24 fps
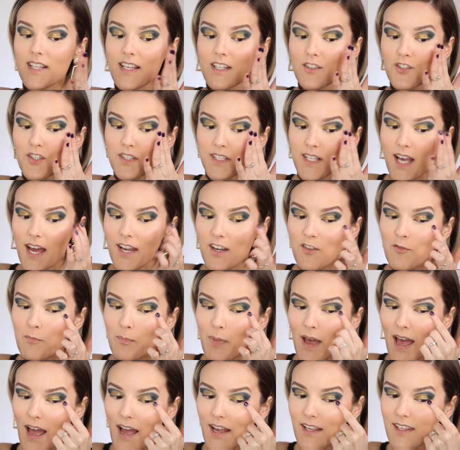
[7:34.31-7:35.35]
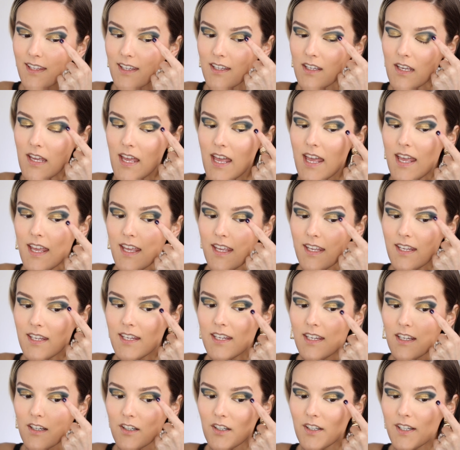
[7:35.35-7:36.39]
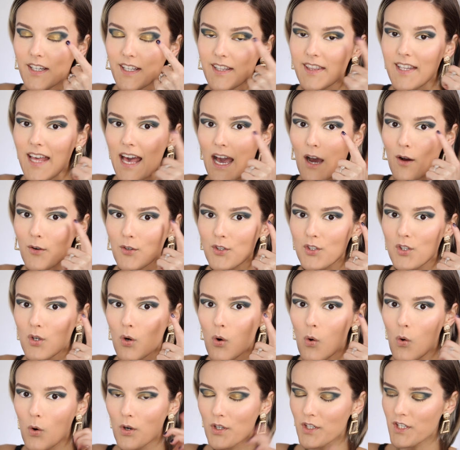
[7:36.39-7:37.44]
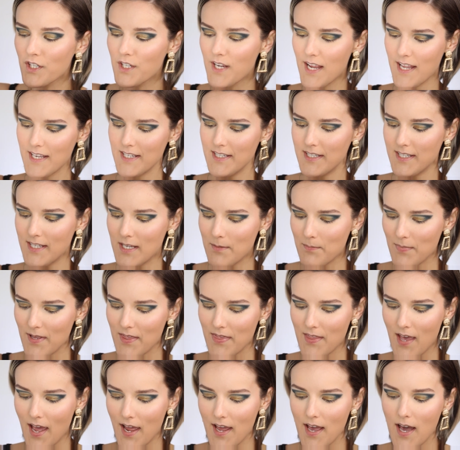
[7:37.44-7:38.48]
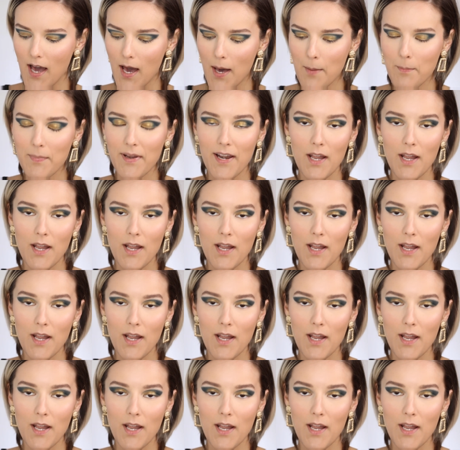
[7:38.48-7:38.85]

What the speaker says: and just kind of pack it here in the outer corner and deepen that up.